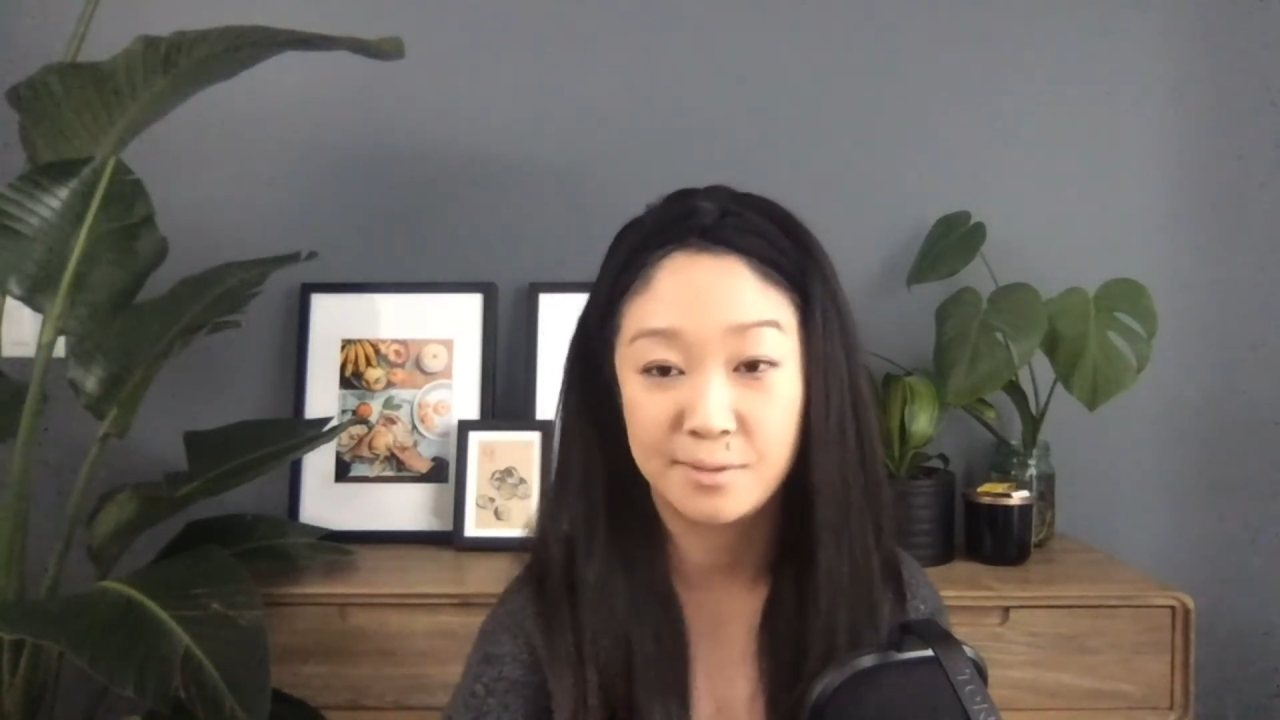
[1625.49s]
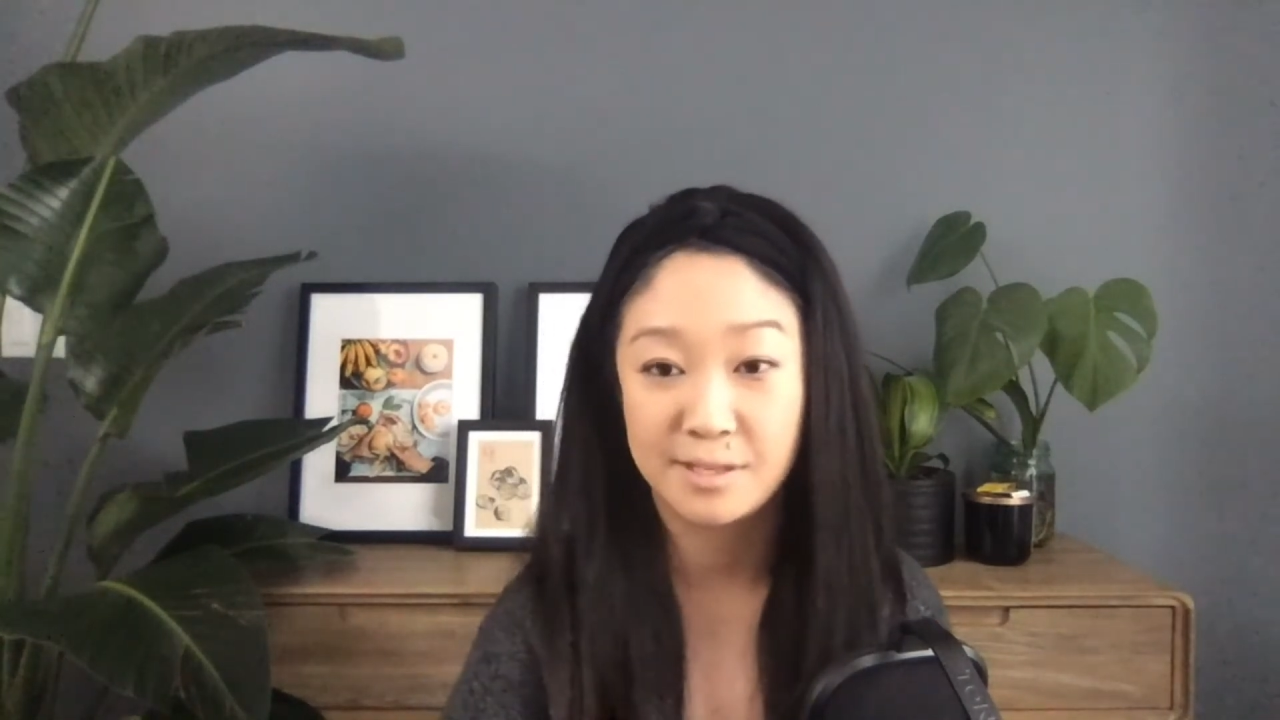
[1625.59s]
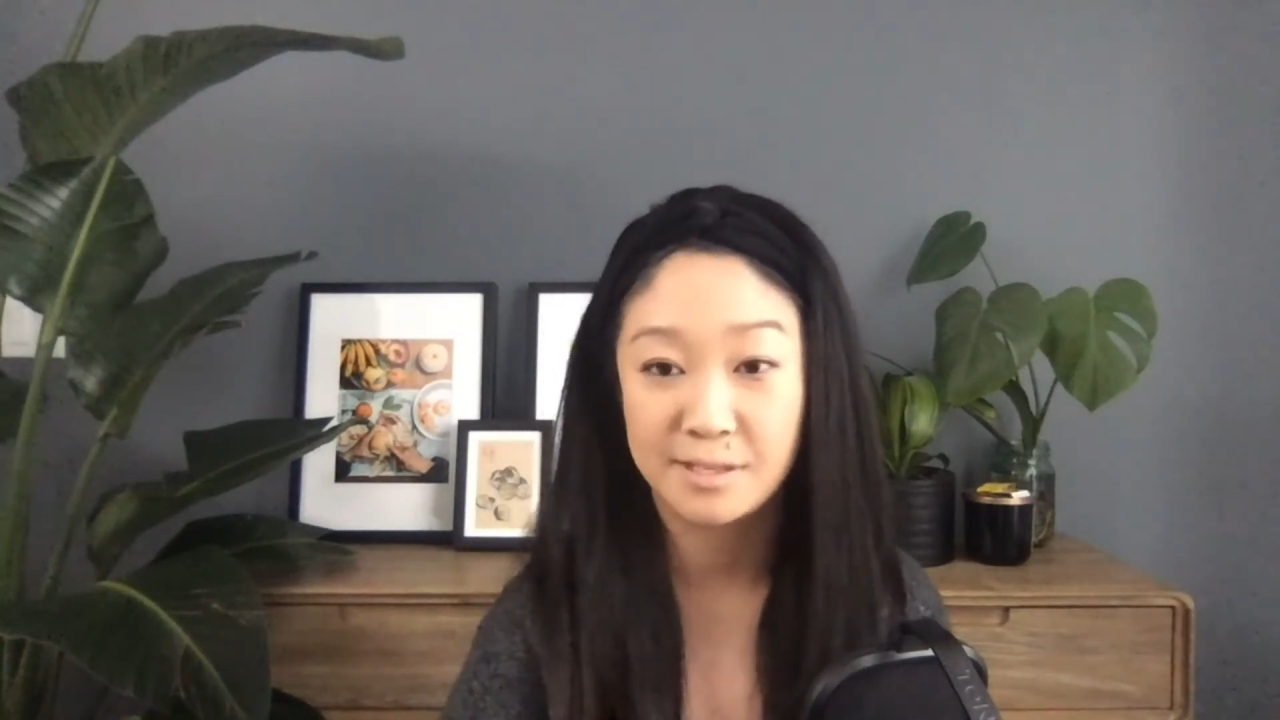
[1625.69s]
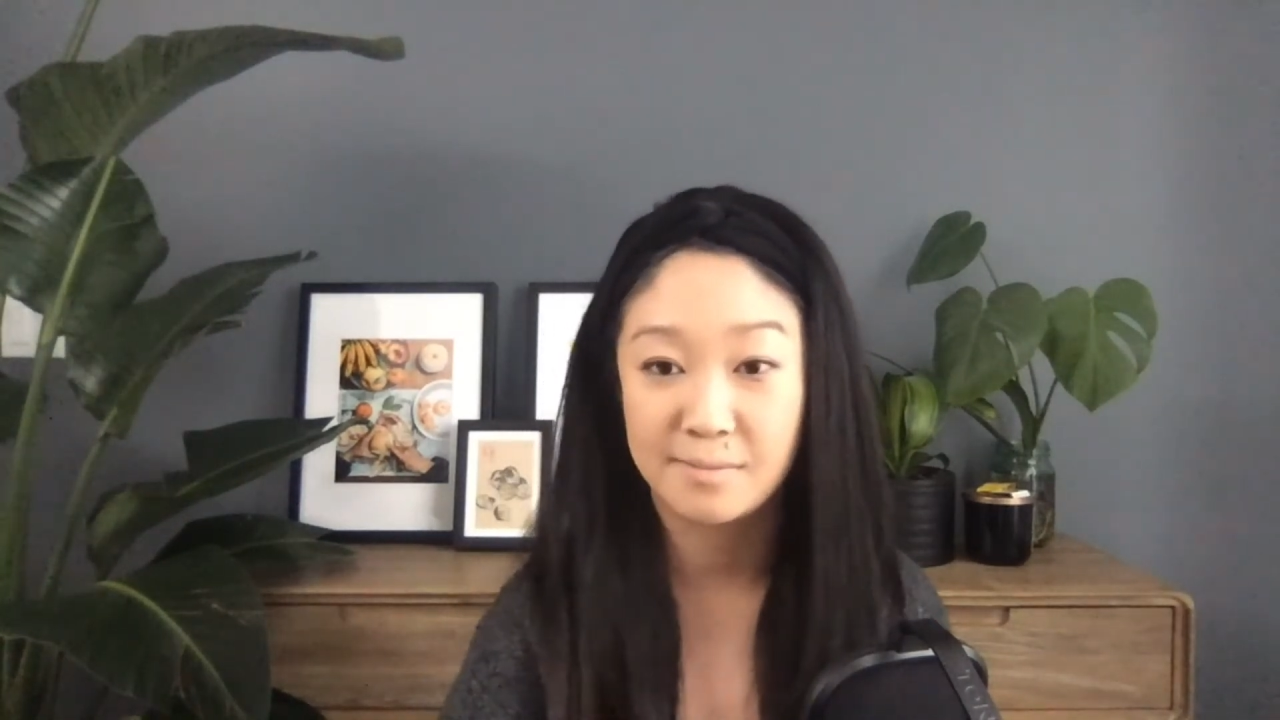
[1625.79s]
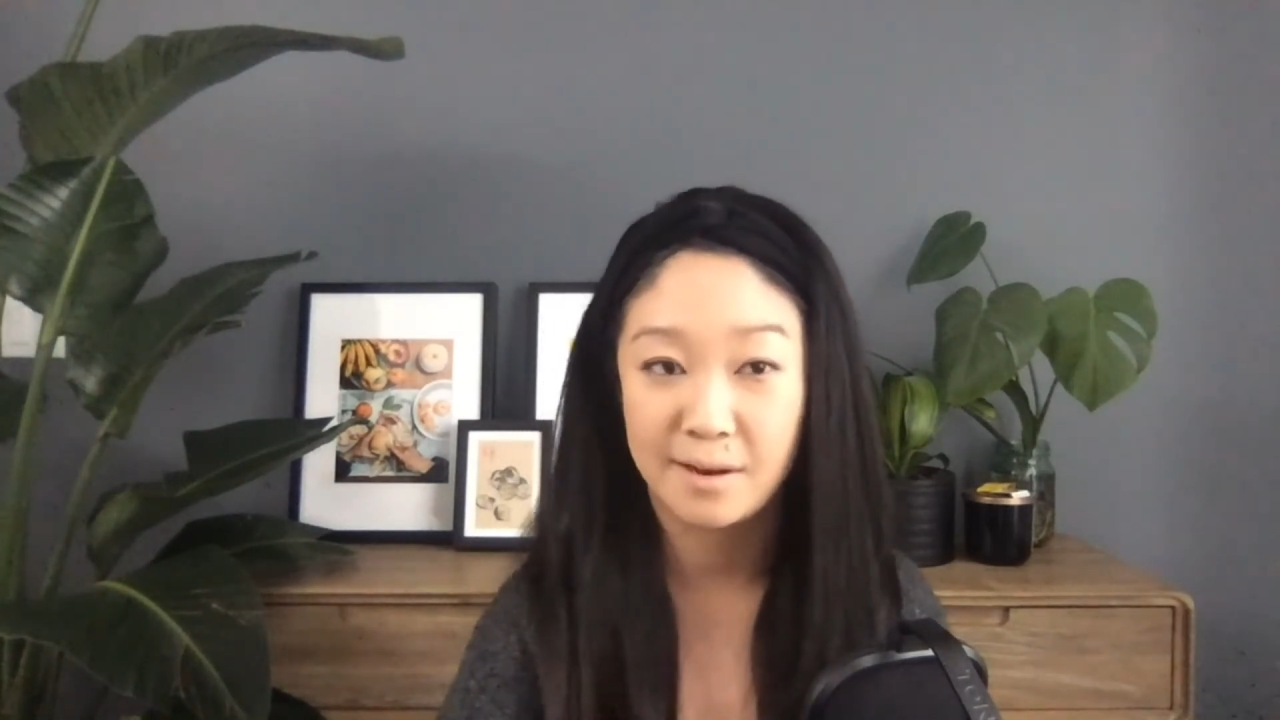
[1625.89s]

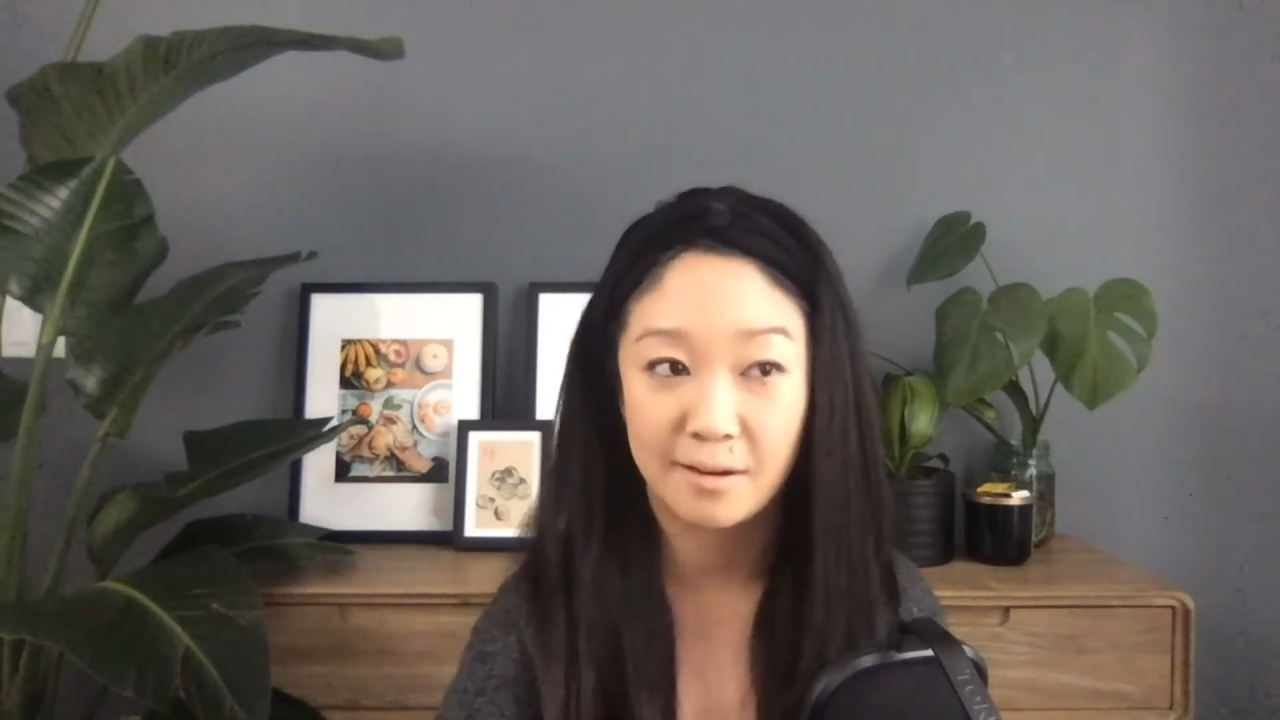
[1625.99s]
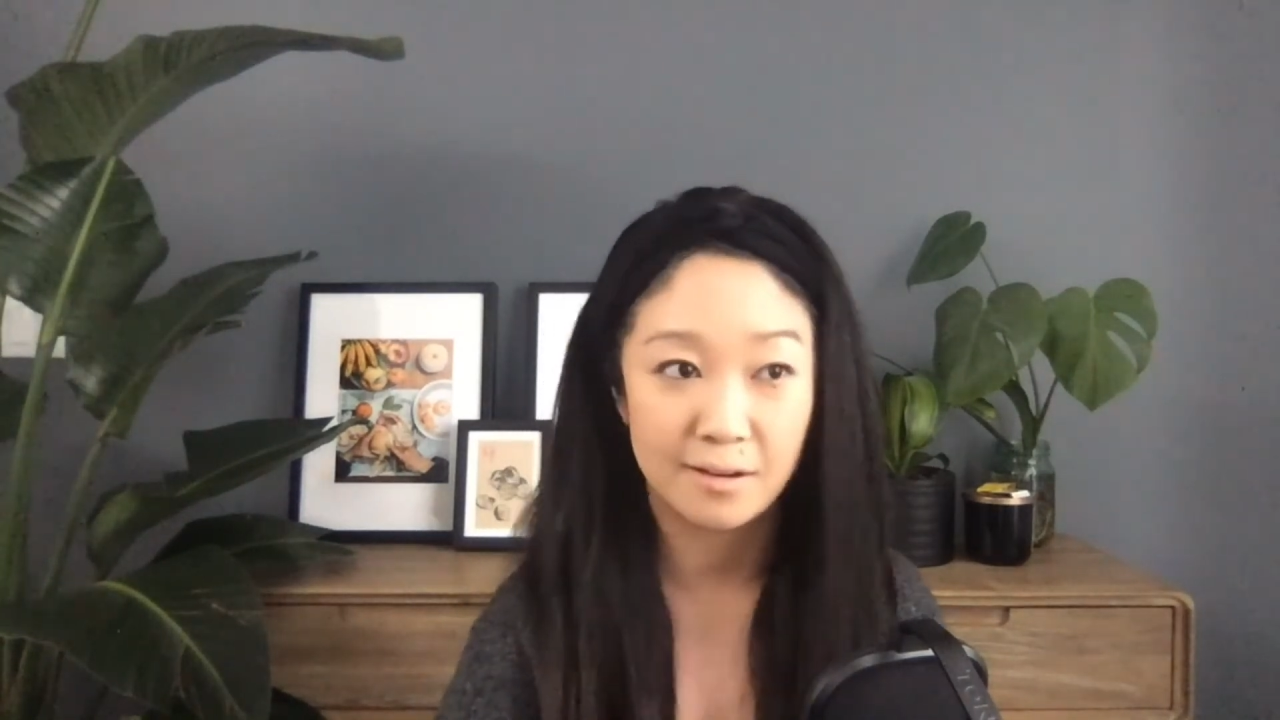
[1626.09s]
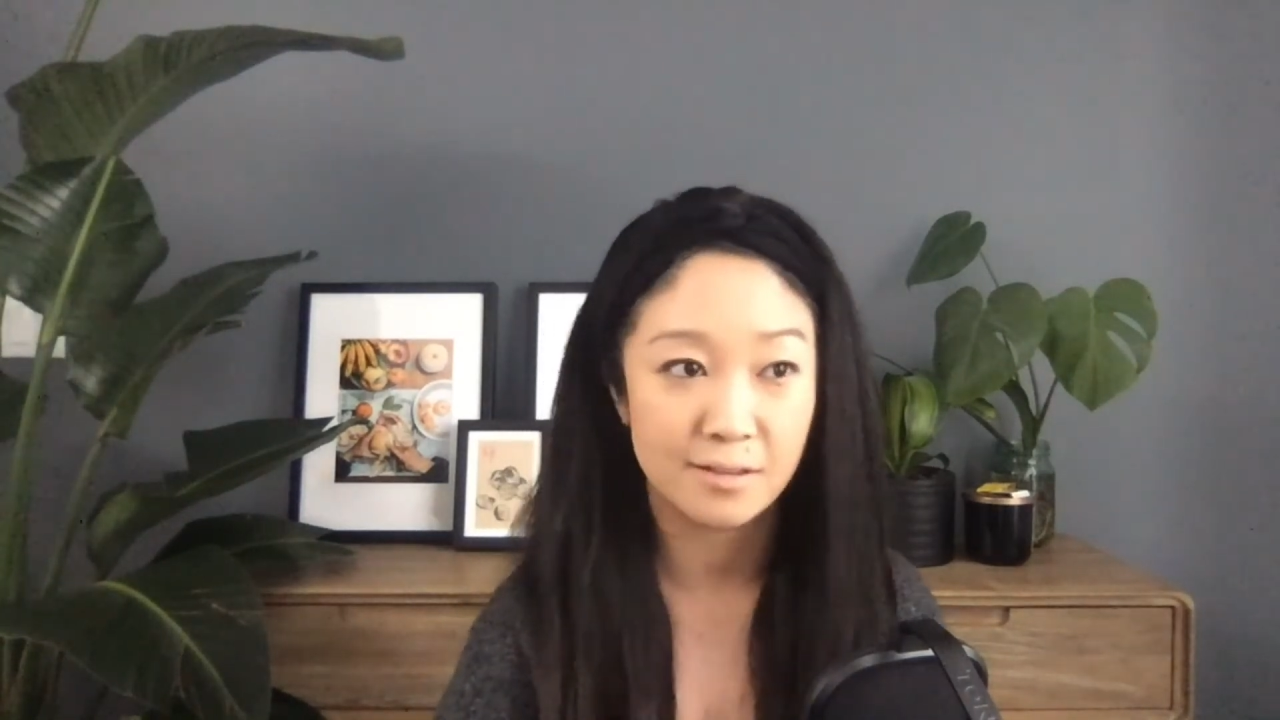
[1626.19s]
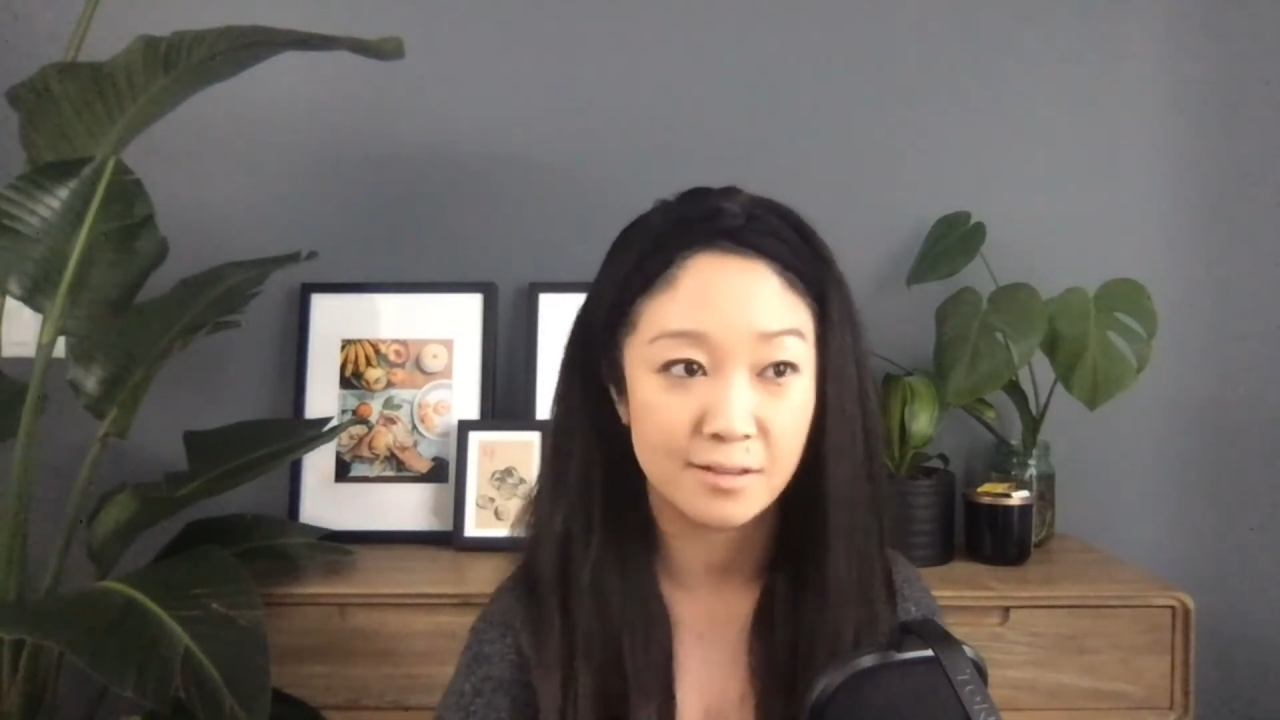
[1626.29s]
place in my heart.